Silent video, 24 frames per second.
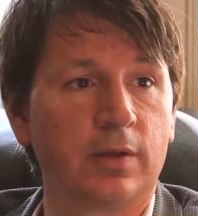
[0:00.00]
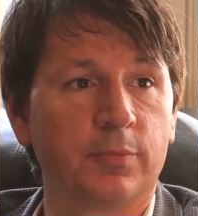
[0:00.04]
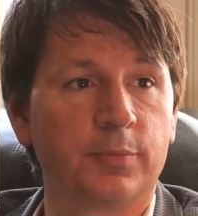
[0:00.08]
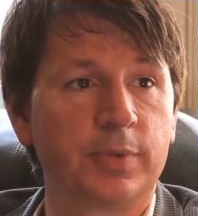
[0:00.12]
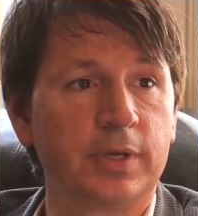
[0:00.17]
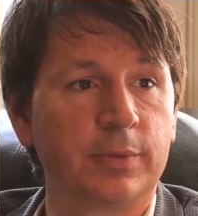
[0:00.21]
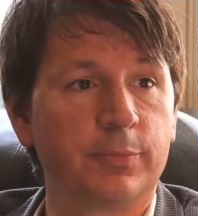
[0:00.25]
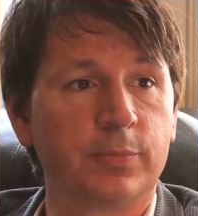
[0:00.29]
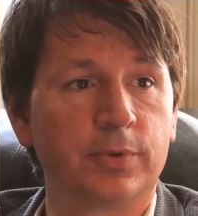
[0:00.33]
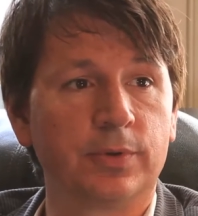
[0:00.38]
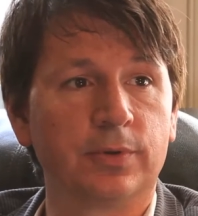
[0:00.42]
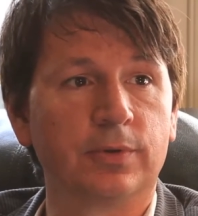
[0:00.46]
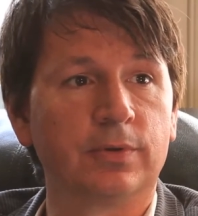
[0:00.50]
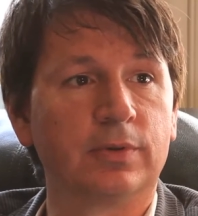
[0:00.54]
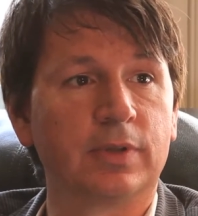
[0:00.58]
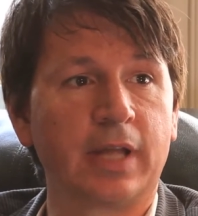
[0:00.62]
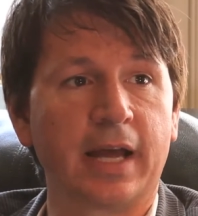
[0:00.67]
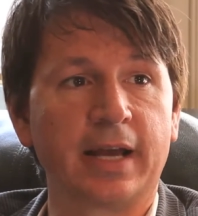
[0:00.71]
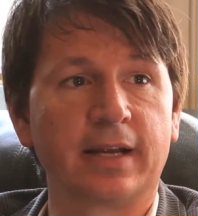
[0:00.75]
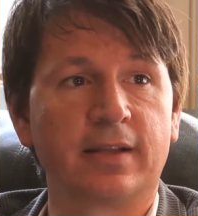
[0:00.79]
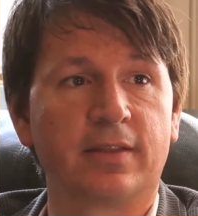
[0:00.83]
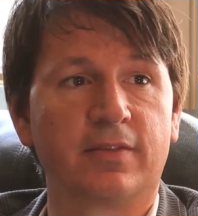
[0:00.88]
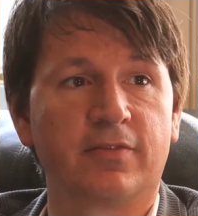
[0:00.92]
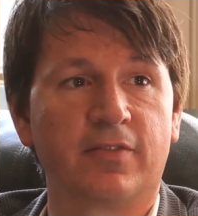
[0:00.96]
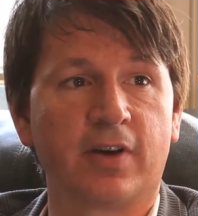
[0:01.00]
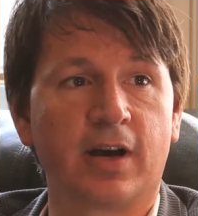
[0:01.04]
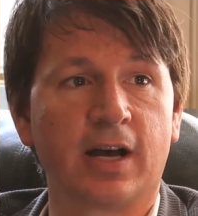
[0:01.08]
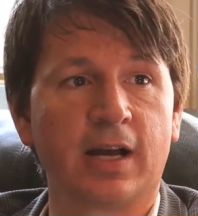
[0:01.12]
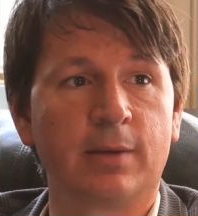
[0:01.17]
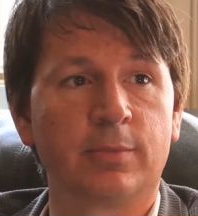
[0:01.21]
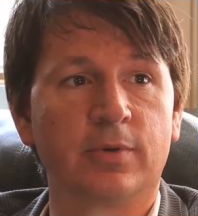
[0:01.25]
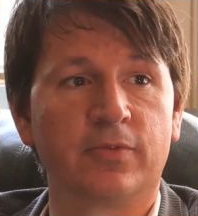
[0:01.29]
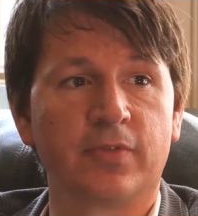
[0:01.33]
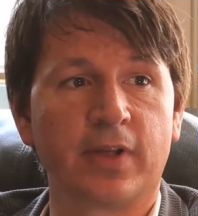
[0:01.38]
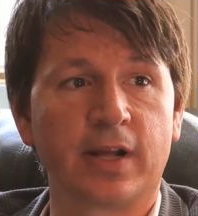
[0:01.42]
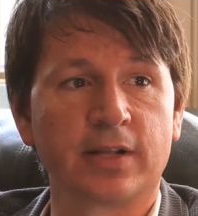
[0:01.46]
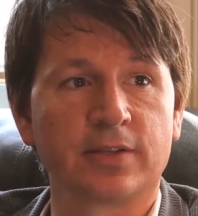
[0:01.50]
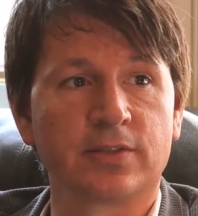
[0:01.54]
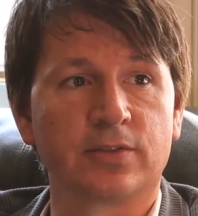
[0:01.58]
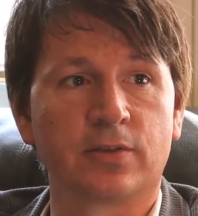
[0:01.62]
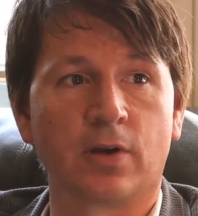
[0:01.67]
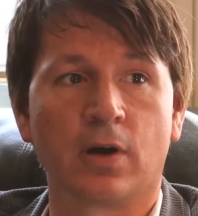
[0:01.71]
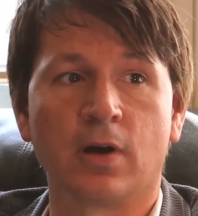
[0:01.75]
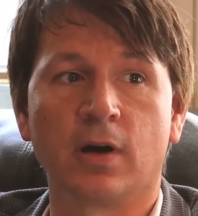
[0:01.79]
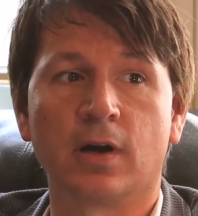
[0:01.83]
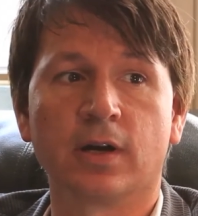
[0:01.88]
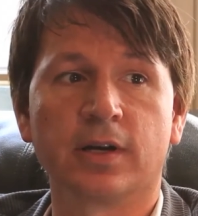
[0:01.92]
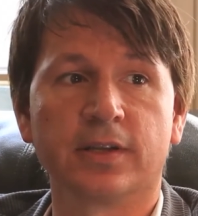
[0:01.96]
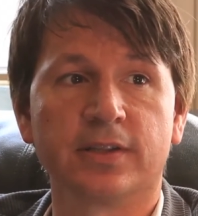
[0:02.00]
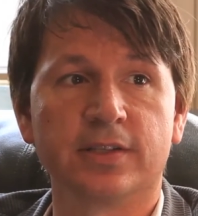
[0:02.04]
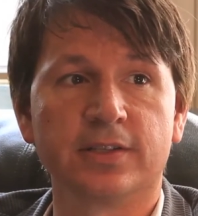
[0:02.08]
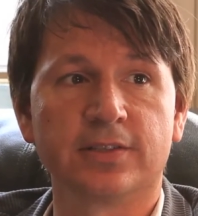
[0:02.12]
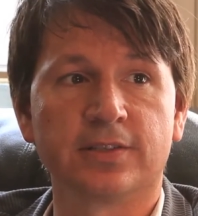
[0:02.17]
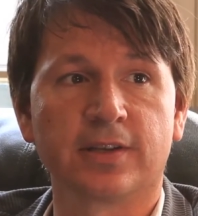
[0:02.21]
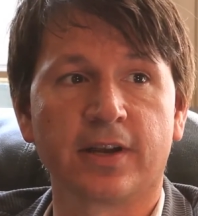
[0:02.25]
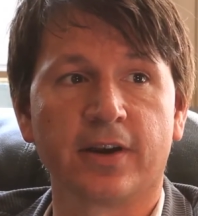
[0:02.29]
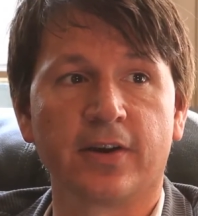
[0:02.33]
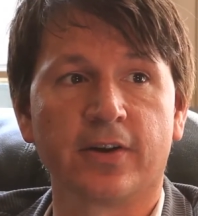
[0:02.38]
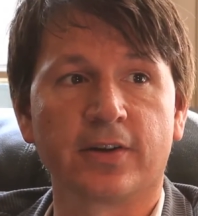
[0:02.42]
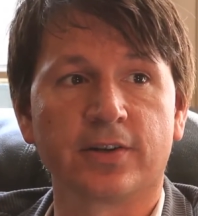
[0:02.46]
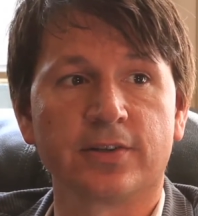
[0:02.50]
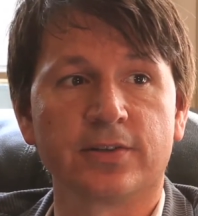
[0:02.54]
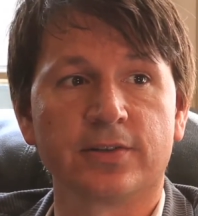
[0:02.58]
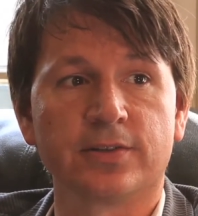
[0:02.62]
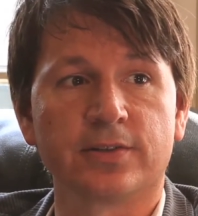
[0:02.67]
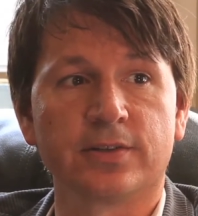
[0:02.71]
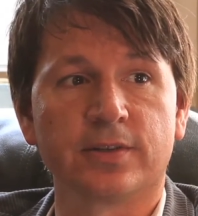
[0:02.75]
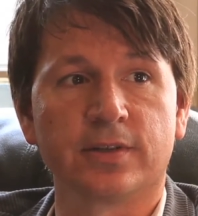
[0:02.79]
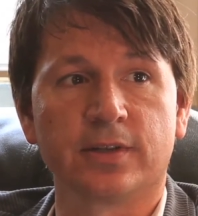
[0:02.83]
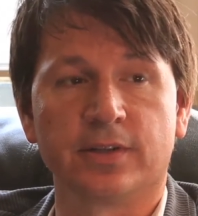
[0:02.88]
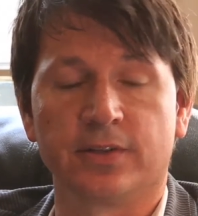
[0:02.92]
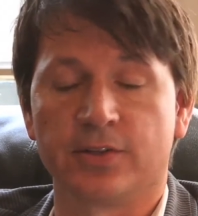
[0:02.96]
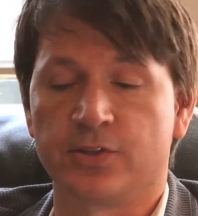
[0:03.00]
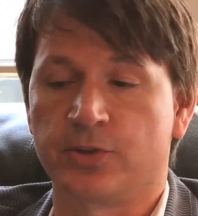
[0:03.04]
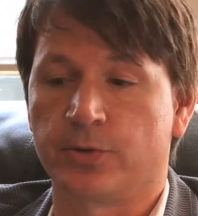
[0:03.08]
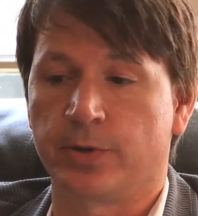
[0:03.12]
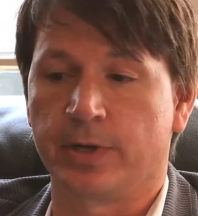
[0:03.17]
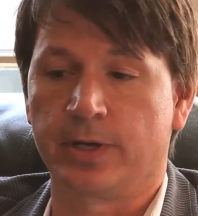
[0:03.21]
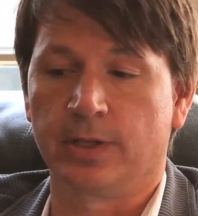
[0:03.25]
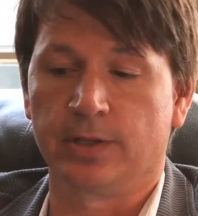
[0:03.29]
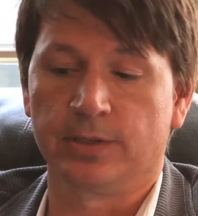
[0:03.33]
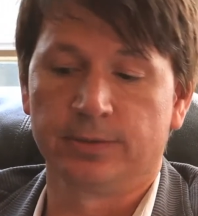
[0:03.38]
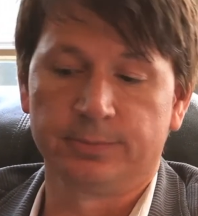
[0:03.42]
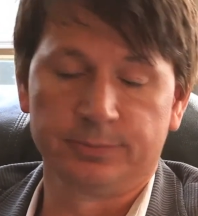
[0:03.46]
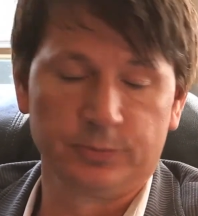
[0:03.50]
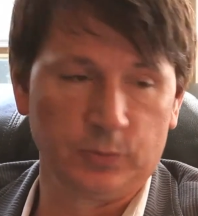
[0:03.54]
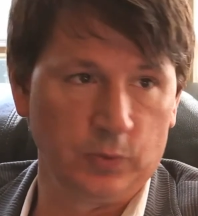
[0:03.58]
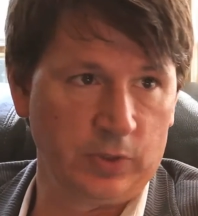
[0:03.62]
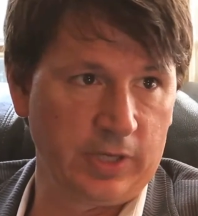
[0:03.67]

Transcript: People liked the vibe of that song and these characters in the trailer,